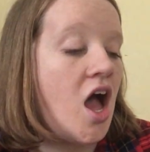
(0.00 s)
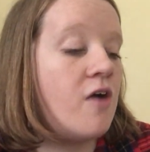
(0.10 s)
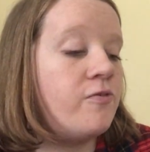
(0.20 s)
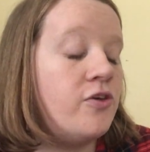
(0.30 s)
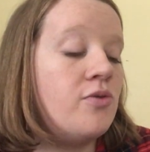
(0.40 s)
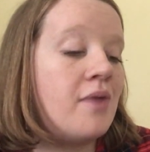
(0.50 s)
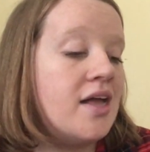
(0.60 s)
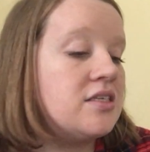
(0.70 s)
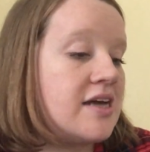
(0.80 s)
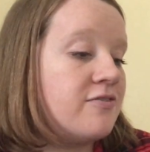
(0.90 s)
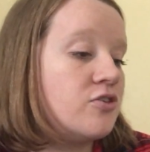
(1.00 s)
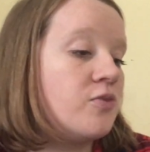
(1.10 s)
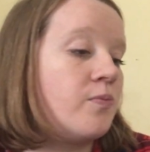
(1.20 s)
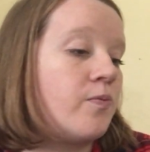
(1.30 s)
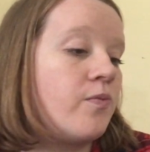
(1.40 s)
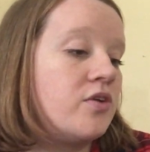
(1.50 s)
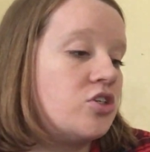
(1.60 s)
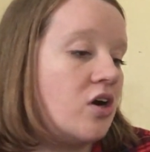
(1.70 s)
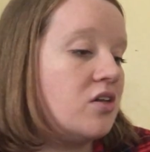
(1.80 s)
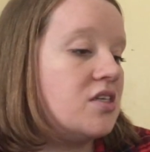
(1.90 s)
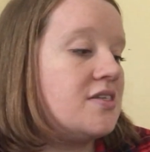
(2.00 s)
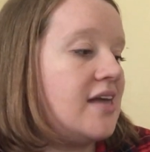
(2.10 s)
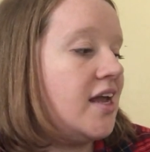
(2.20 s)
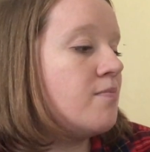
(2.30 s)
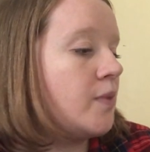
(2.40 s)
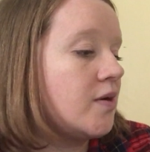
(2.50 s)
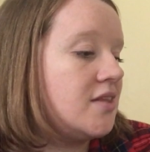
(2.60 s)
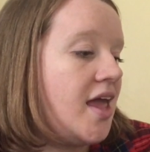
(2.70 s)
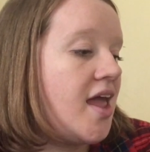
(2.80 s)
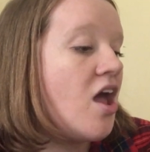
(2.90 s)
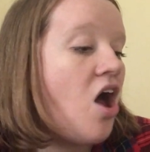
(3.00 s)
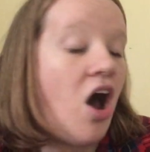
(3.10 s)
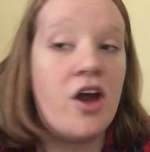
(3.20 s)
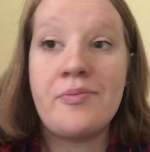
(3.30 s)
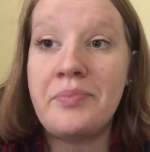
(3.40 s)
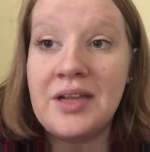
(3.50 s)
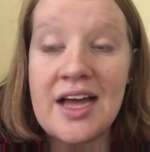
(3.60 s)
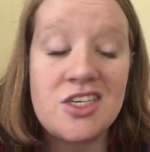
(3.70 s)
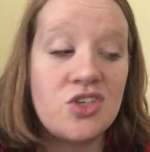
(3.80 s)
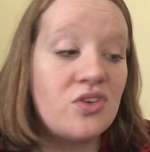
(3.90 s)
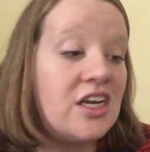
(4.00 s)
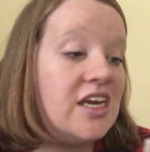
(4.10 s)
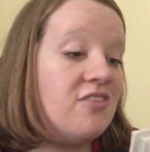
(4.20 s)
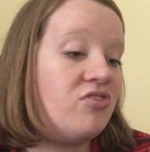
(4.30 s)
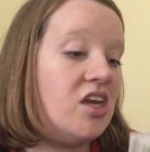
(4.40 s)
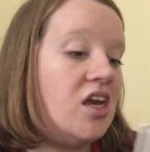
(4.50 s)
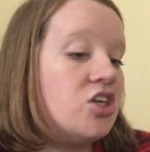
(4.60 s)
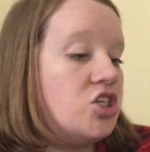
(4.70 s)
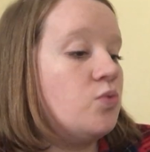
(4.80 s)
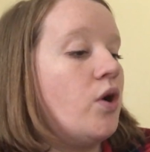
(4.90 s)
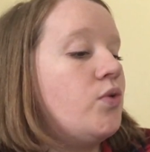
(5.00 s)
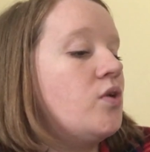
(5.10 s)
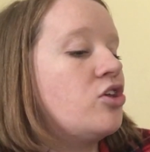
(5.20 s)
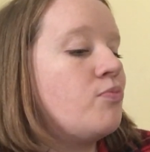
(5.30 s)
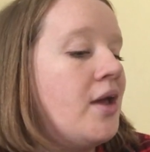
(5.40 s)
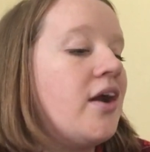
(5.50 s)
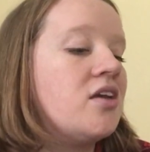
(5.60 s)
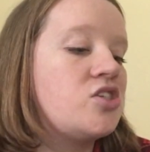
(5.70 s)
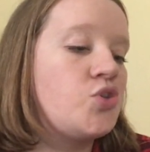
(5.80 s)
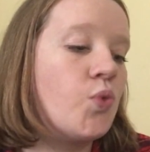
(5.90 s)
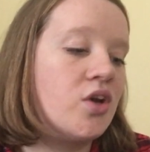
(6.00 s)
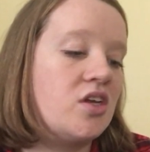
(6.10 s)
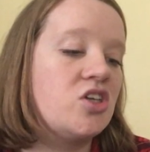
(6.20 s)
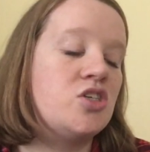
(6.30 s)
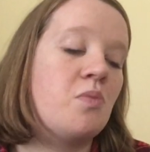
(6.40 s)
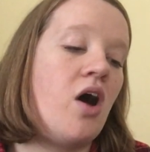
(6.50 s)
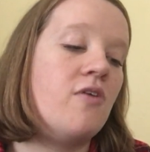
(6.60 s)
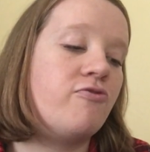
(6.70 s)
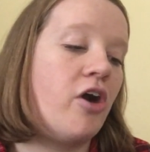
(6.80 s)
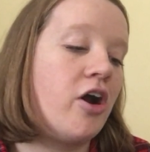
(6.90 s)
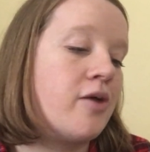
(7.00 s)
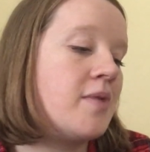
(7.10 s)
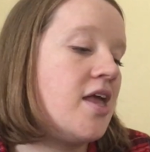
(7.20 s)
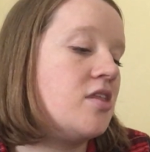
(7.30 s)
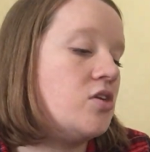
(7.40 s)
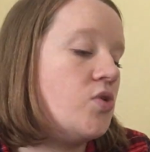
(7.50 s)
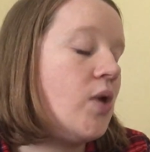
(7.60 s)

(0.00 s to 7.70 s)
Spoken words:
A few months after Charlotte's second birthday, on a blustery evening, she rode with her parents toward their small farm in the New